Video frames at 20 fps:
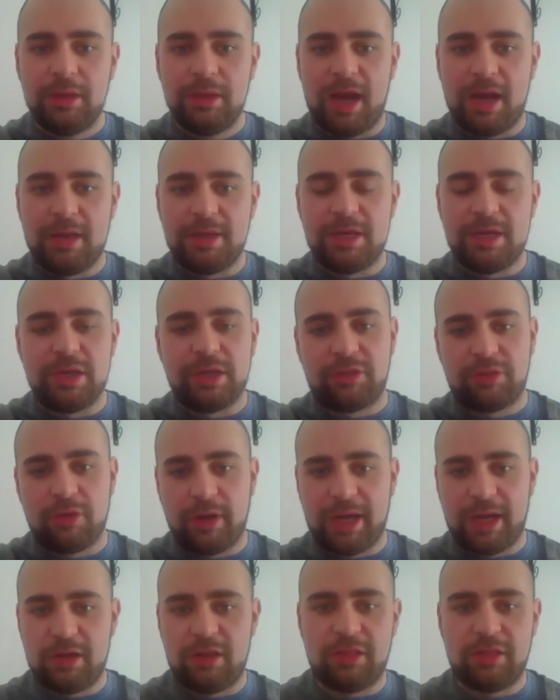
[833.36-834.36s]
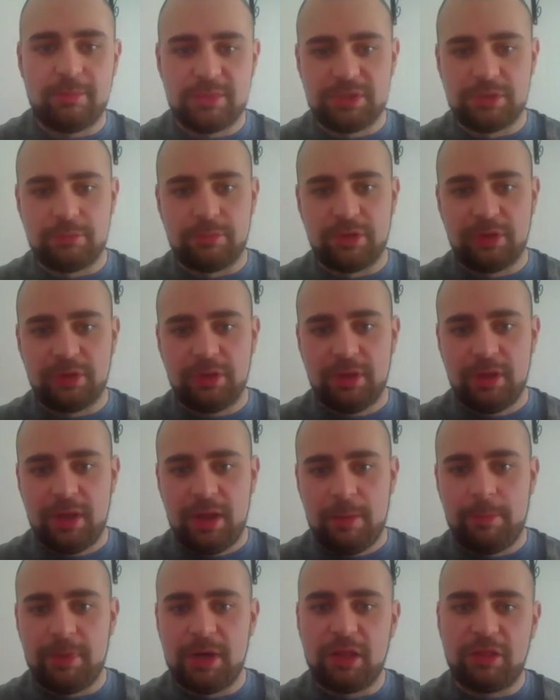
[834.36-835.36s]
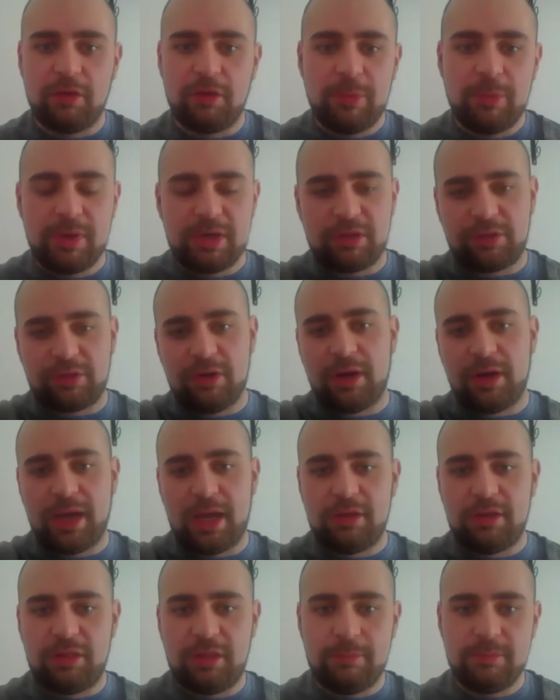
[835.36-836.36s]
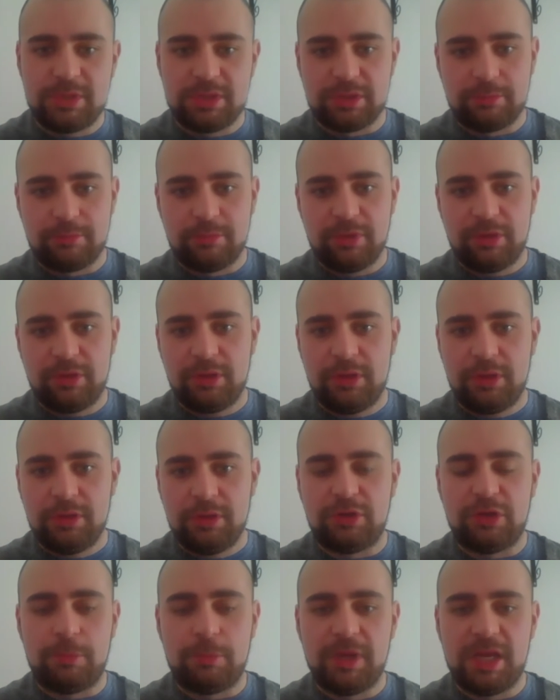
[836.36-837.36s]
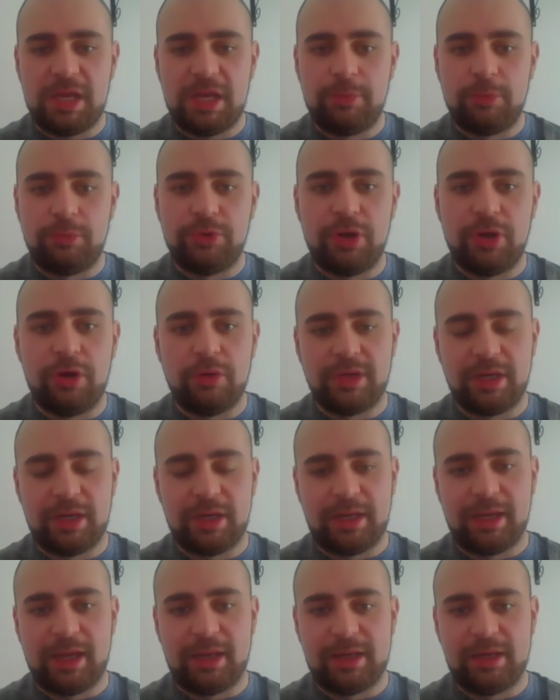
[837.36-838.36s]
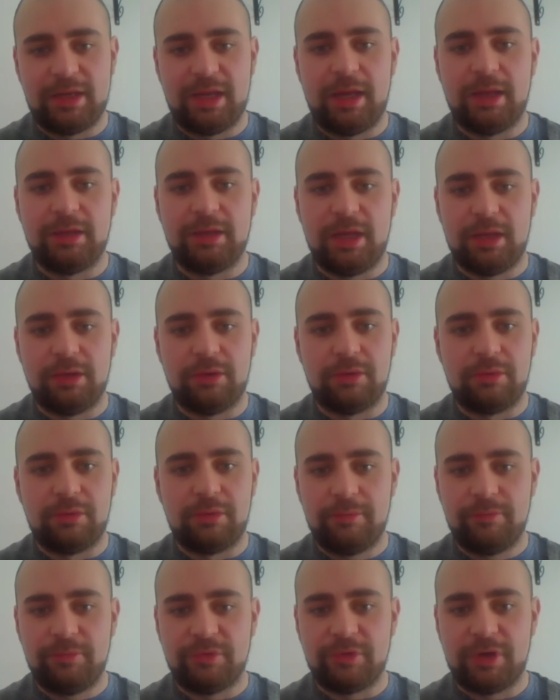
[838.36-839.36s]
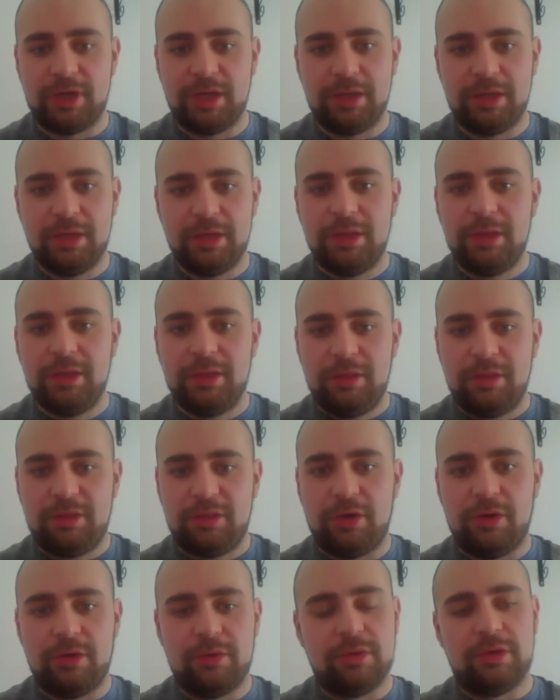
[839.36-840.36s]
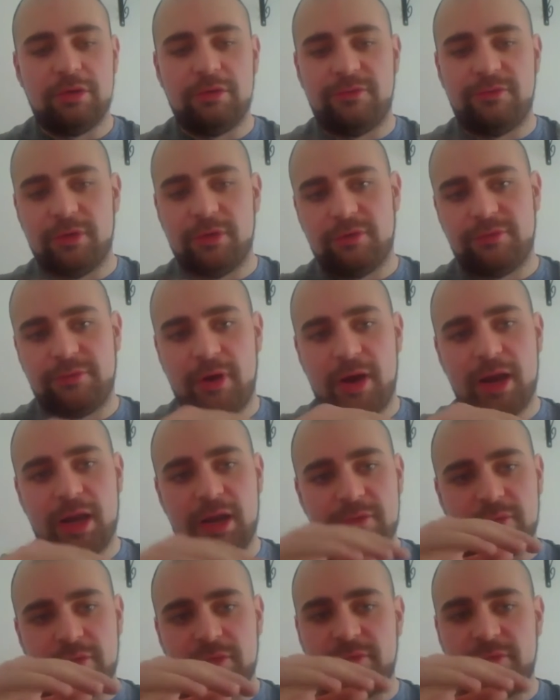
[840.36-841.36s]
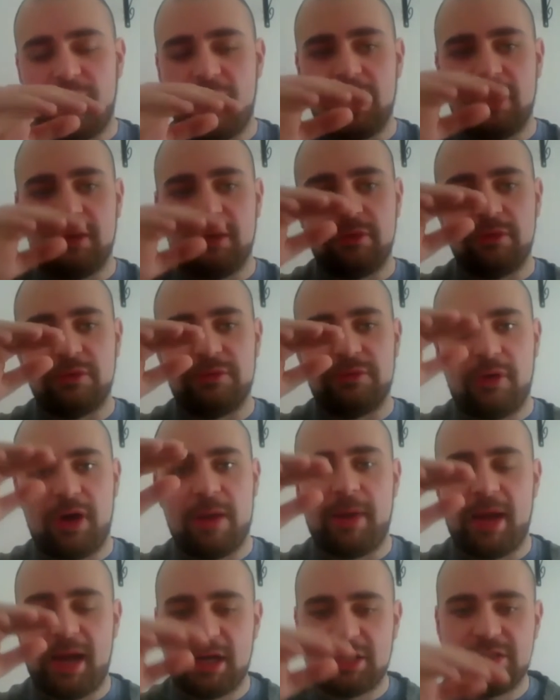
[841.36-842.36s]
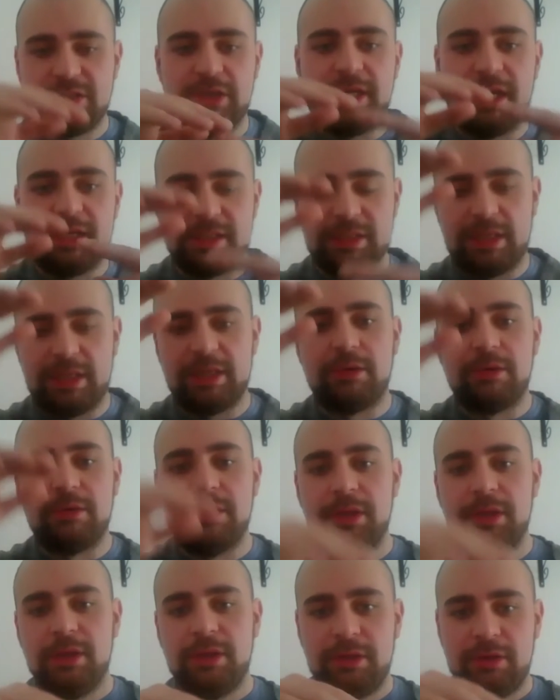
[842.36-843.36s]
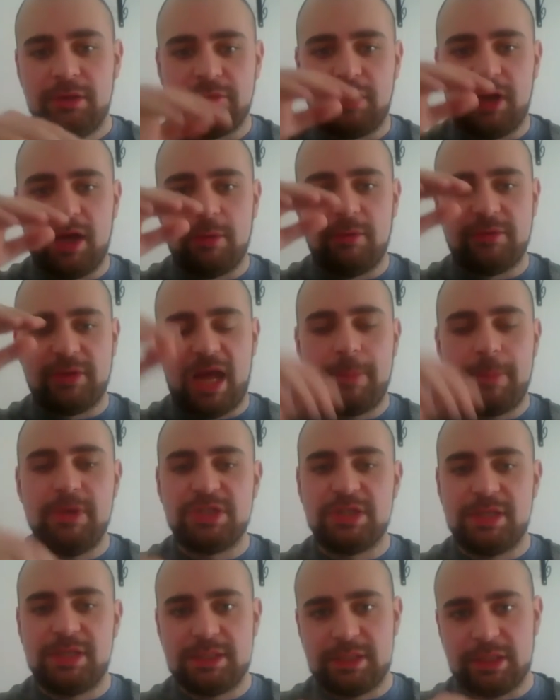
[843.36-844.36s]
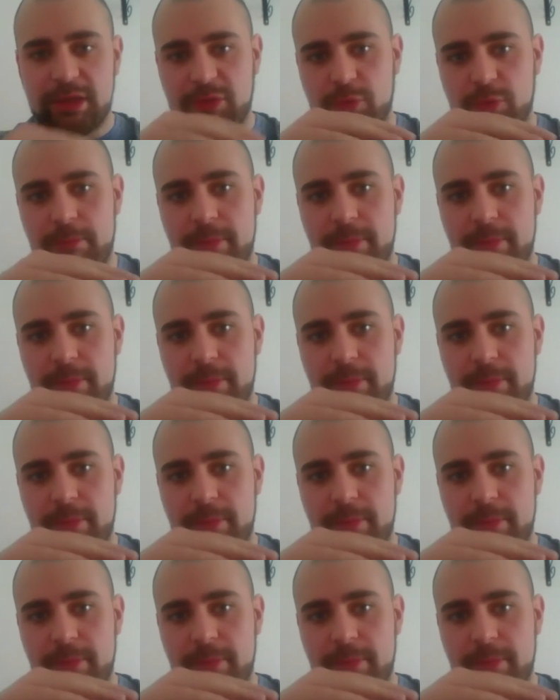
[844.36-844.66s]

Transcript: and then you start getting symptoms. But it's only when you start getting symptoms do people know that they get that they're, they're ill, right? So you feel fine, I feel fine, I feel fine, but actually you're getting ill, right? With epigenetics, we're